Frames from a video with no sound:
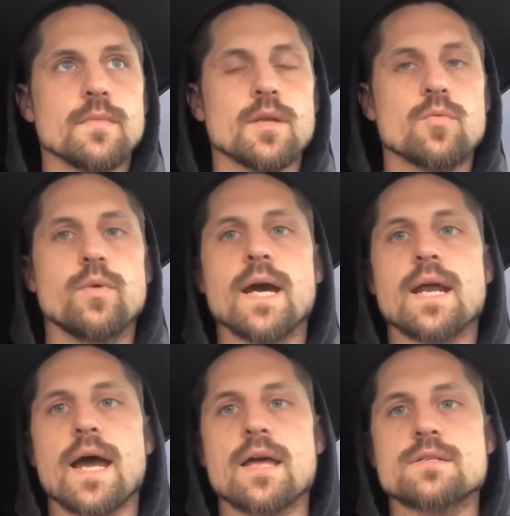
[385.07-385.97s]
we got
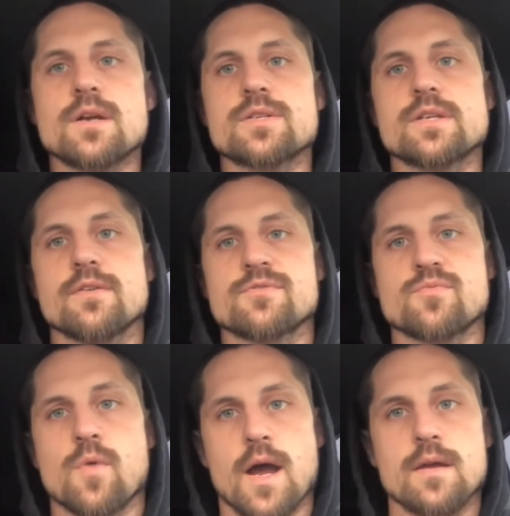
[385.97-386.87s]
to ask ourselves
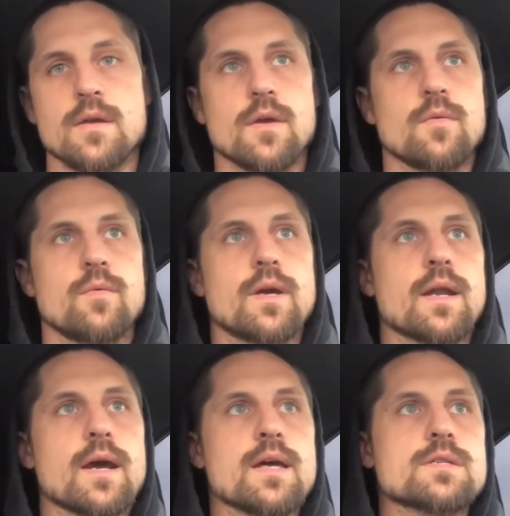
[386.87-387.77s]
why. We got
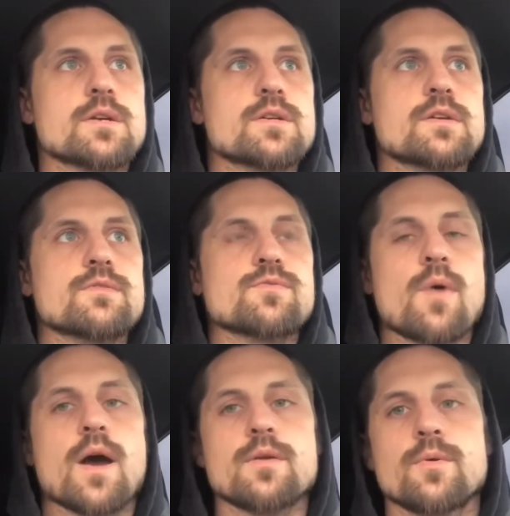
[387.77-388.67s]
to ask ourselves,
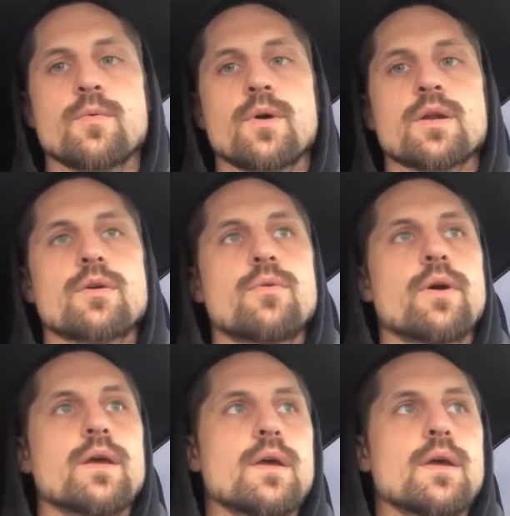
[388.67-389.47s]
why do we want to quit?